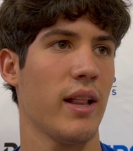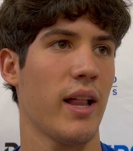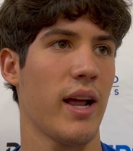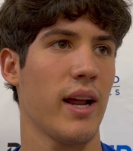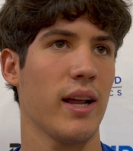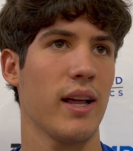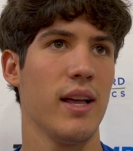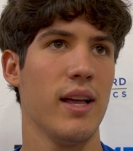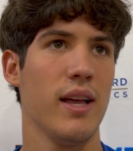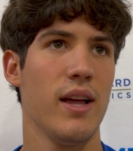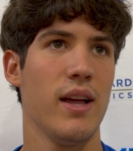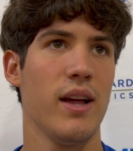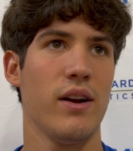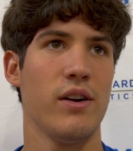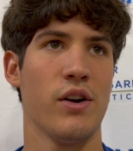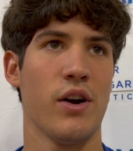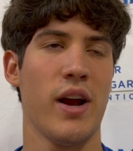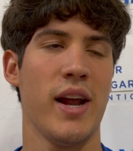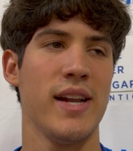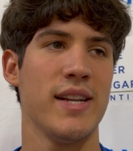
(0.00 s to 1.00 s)
Like,
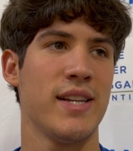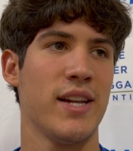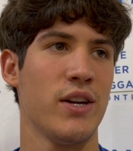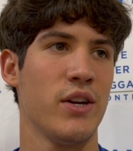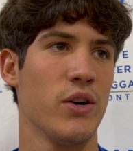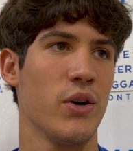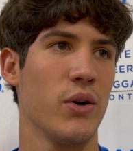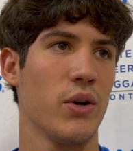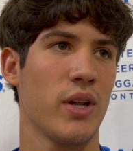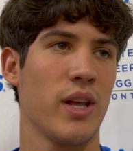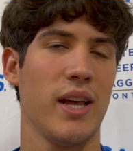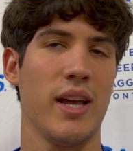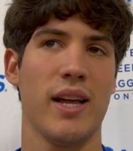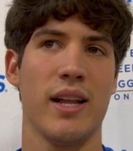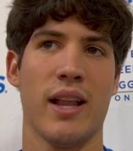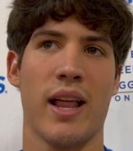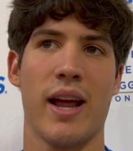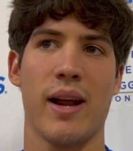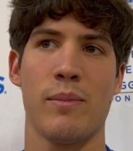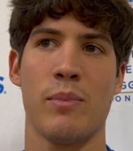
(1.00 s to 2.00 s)
you're an 18-year-old
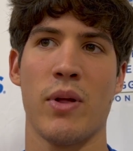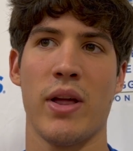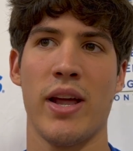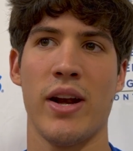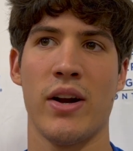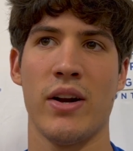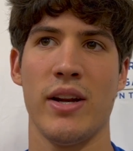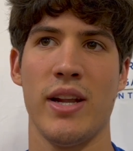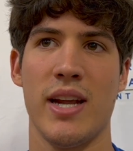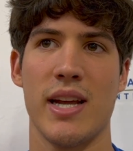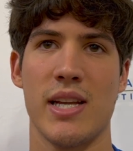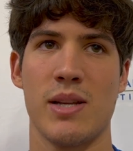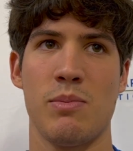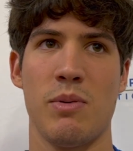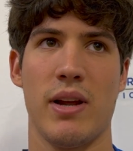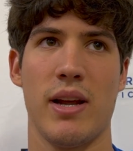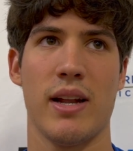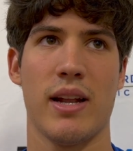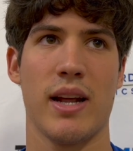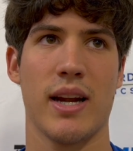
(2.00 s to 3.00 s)
kid, like playing on
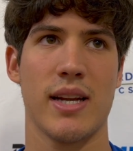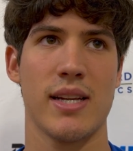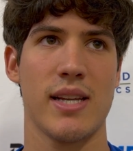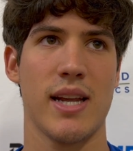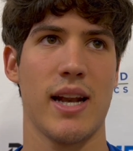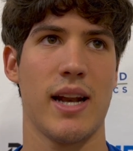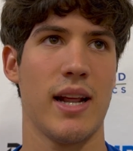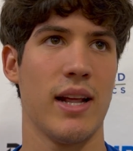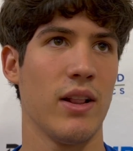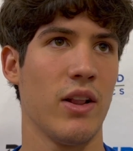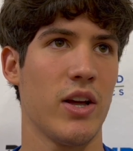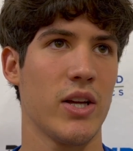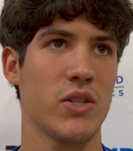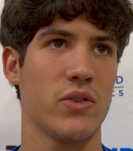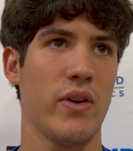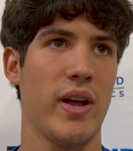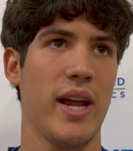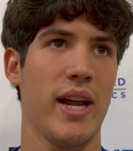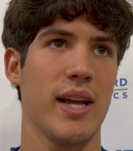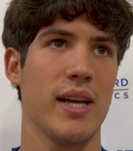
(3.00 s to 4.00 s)
ESPN, like I said, in Las
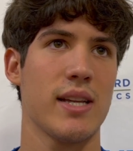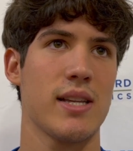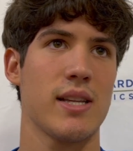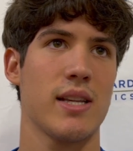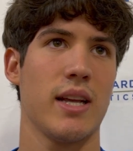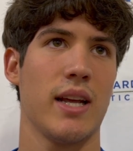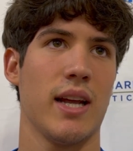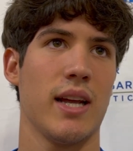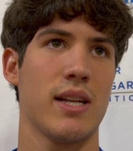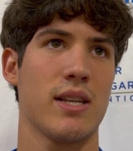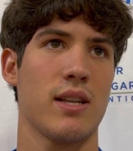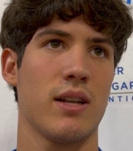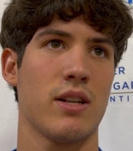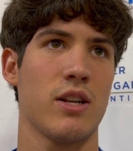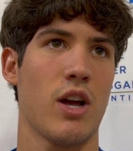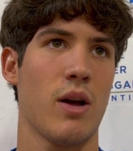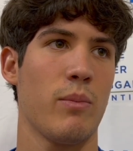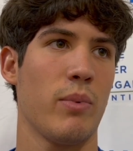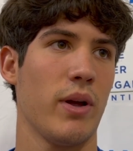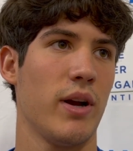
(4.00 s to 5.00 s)
Vegas against the
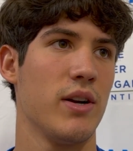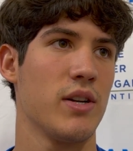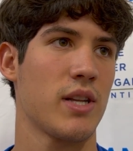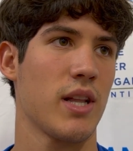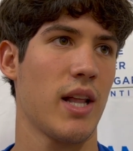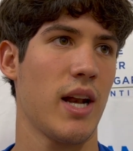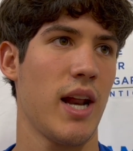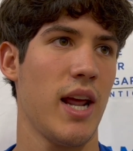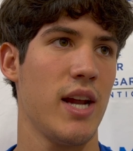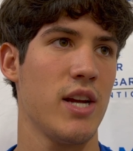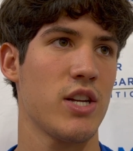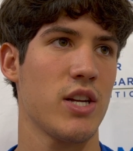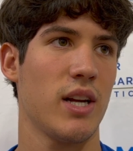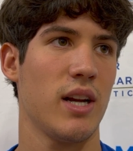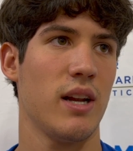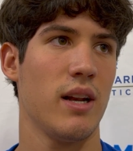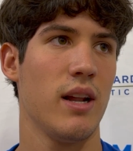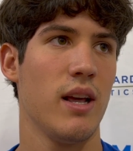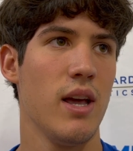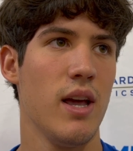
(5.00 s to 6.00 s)
top players in the nation,
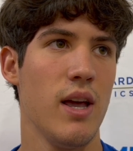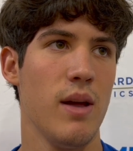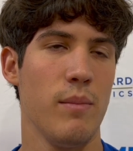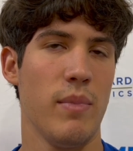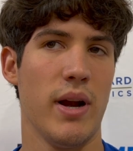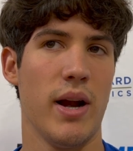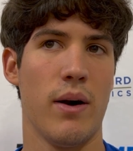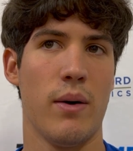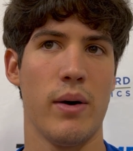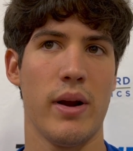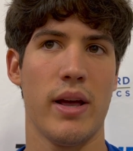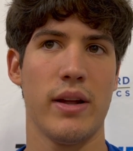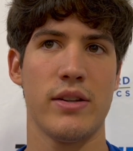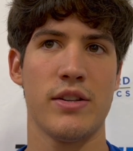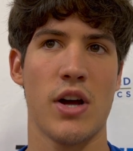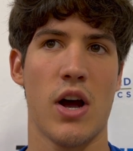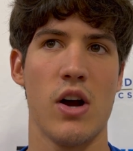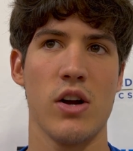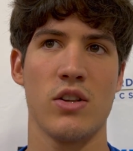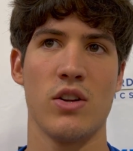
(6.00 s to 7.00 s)
and being able to
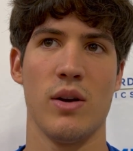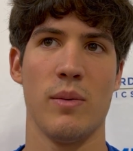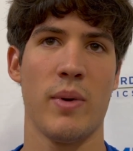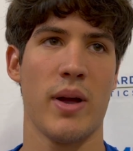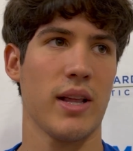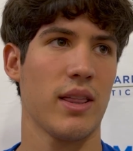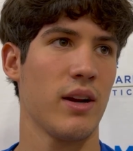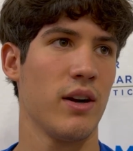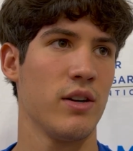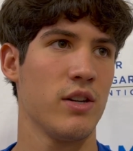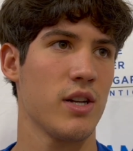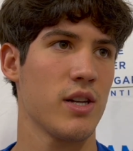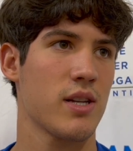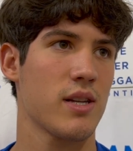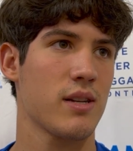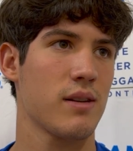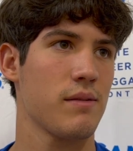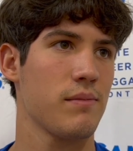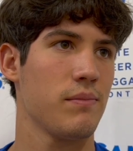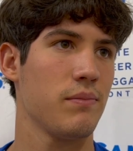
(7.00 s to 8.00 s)
talk to them like they're just
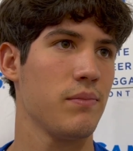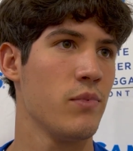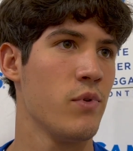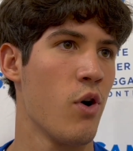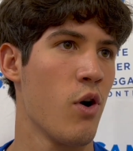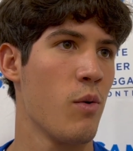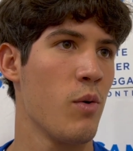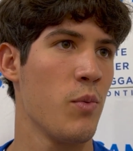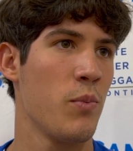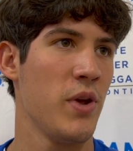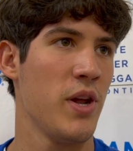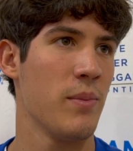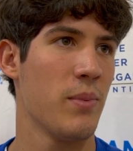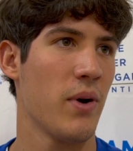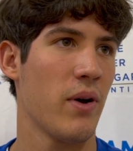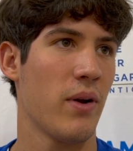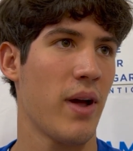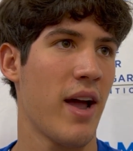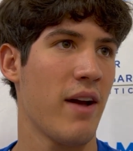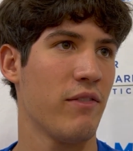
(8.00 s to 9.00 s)
normal
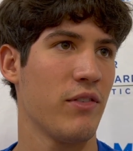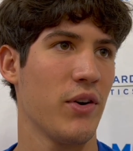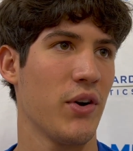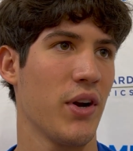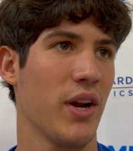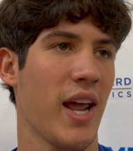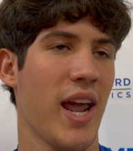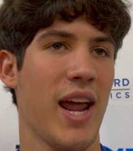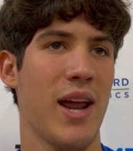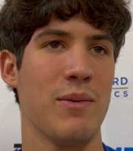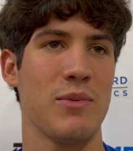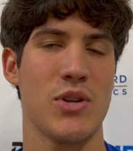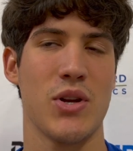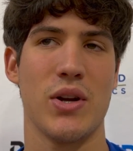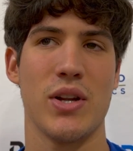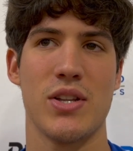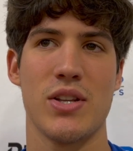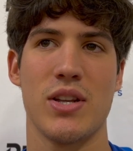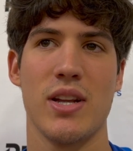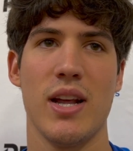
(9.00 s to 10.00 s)
people after a game. So
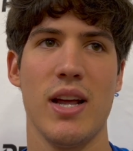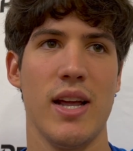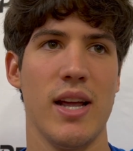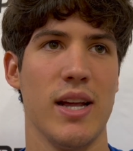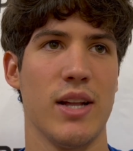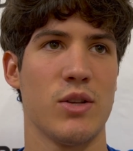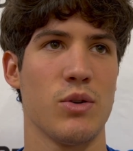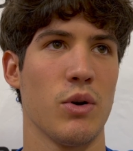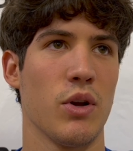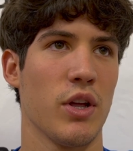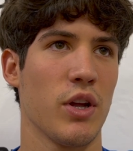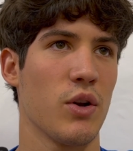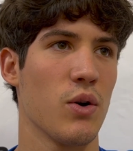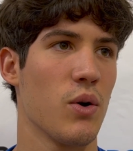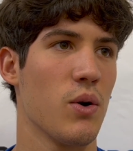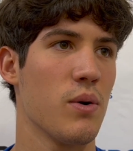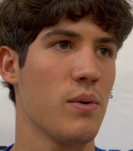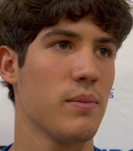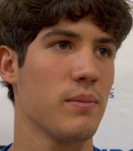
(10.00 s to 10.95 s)
it's really cool.